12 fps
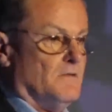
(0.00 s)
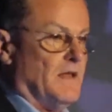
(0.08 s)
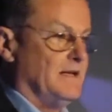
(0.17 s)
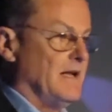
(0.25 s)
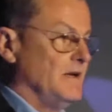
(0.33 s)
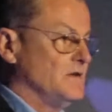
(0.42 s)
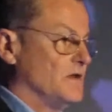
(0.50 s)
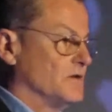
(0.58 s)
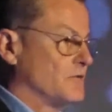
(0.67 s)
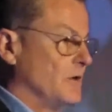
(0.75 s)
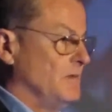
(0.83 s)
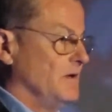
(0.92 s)
That data is
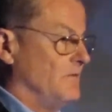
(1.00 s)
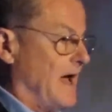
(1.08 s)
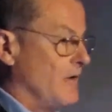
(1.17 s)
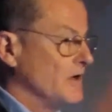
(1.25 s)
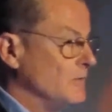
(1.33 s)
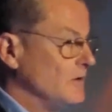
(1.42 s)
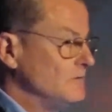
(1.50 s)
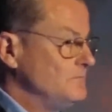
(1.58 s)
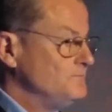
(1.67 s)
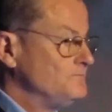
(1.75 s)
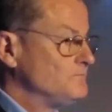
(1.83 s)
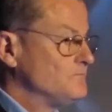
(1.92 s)
extremely
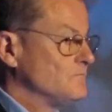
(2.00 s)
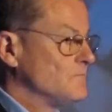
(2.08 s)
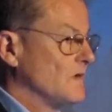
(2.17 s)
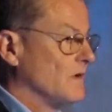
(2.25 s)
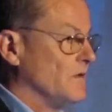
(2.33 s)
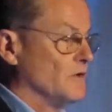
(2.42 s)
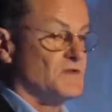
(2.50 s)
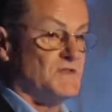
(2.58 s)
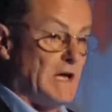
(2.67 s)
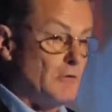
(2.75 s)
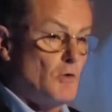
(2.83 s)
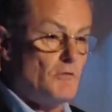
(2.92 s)
valuable. There's
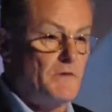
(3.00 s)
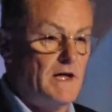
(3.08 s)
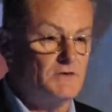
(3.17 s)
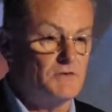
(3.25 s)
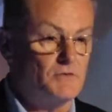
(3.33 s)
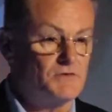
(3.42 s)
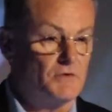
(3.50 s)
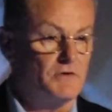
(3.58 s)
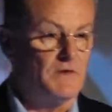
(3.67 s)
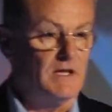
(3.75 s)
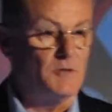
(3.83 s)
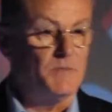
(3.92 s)
synchrophasers are
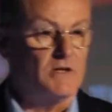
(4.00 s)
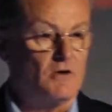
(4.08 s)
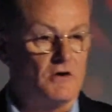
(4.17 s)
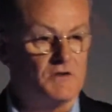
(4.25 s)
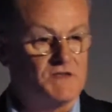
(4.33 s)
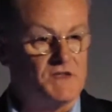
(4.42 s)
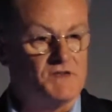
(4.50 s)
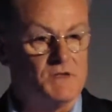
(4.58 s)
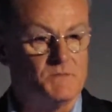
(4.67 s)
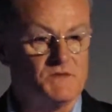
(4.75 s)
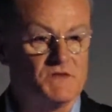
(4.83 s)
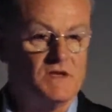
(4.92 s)
developing on our
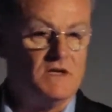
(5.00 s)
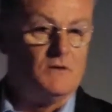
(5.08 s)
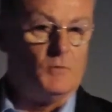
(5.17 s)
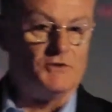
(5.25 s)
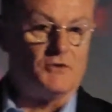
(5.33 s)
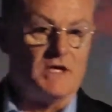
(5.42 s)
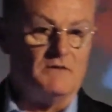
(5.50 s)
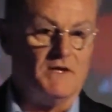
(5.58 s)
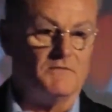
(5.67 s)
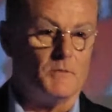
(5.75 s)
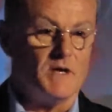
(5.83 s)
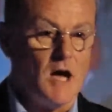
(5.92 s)
systems, which are
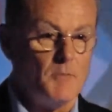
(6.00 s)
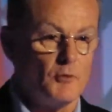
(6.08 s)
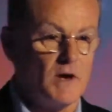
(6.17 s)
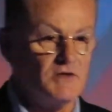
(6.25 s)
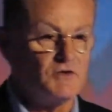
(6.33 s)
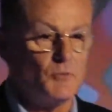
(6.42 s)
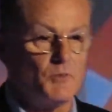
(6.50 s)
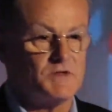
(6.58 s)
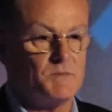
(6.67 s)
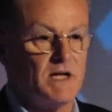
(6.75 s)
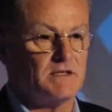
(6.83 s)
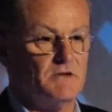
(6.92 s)
giving, from an operational
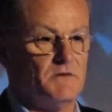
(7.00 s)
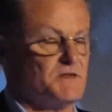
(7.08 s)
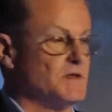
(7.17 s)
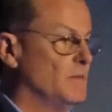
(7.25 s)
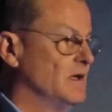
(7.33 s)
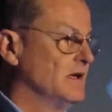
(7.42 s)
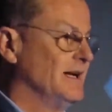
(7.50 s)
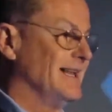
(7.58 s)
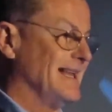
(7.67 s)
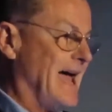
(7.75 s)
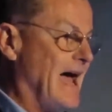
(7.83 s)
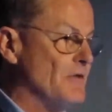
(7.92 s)
perspective, us an ability
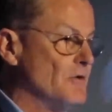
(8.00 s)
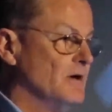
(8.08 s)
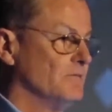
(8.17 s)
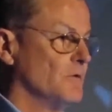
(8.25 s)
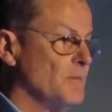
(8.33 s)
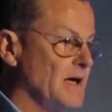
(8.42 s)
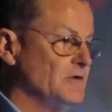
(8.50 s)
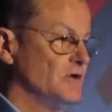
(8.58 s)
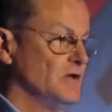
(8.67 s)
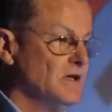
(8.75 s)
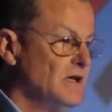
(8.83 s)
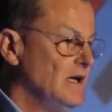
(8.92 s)
to gather
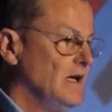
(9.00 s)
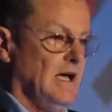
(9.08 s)
information